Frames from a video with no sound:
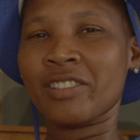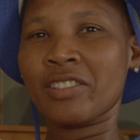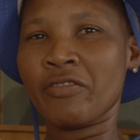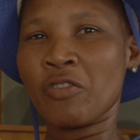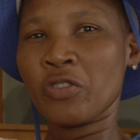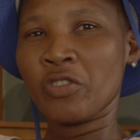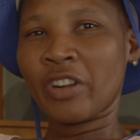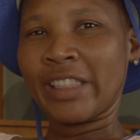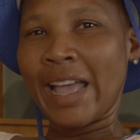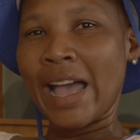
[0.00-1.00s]
is Yvonne, your
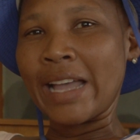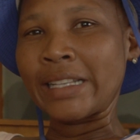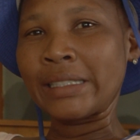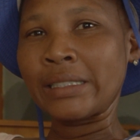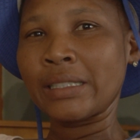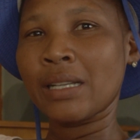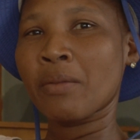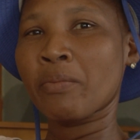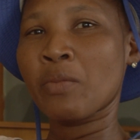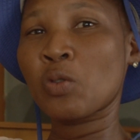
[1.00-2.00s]
time,
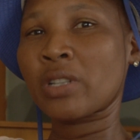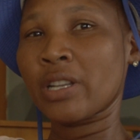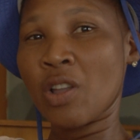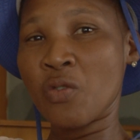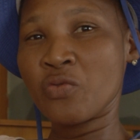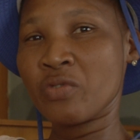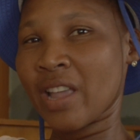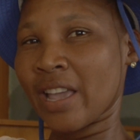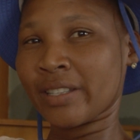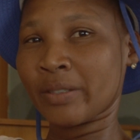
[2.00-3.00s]
mostly known
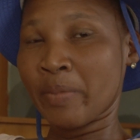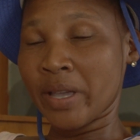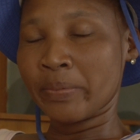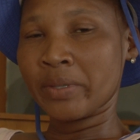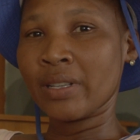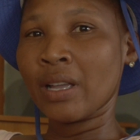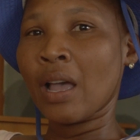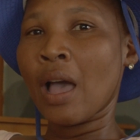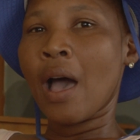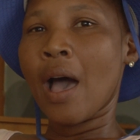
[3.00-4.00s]
as Babes.
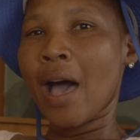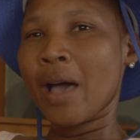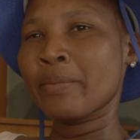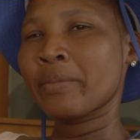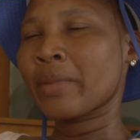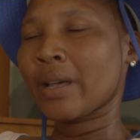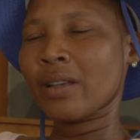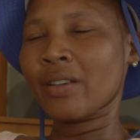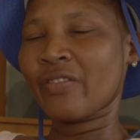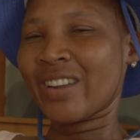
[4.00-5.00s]
I'm
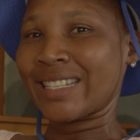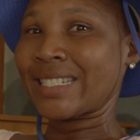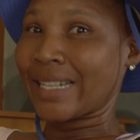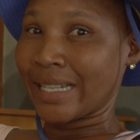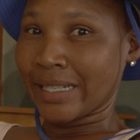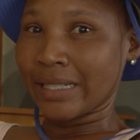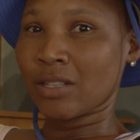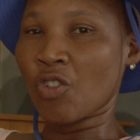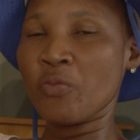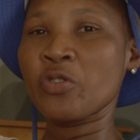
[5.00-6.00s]
a
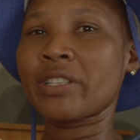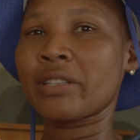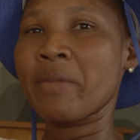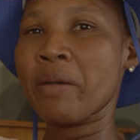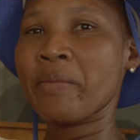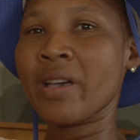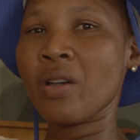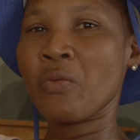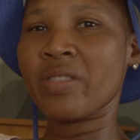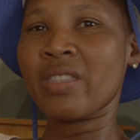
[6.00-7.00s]
frustrated community
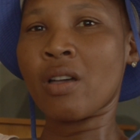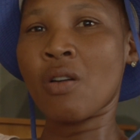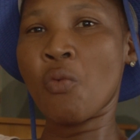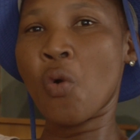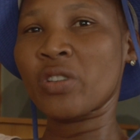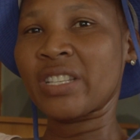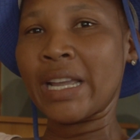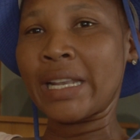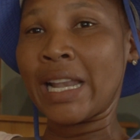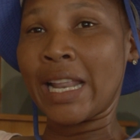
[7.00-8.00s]
member with the water
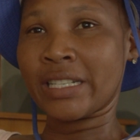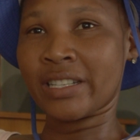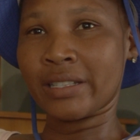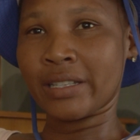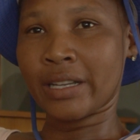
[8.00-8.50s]
and electricity